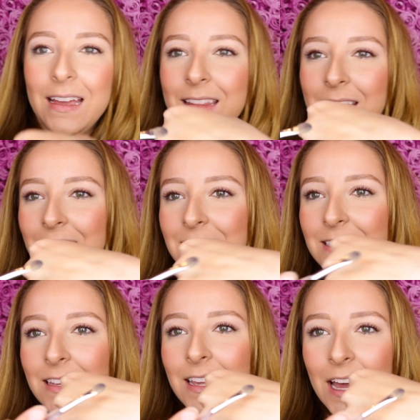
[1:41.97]
And then let's
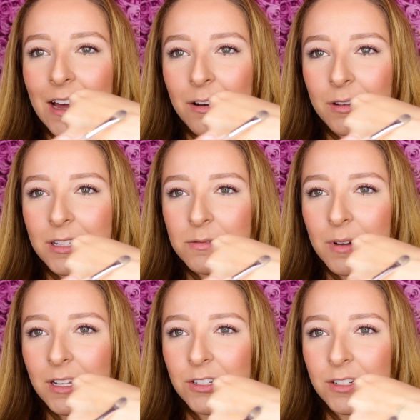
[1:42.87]
see how it
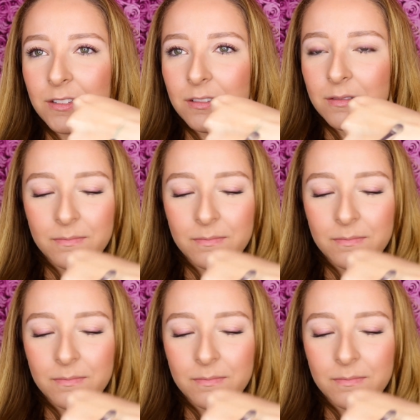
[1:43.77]
swatches.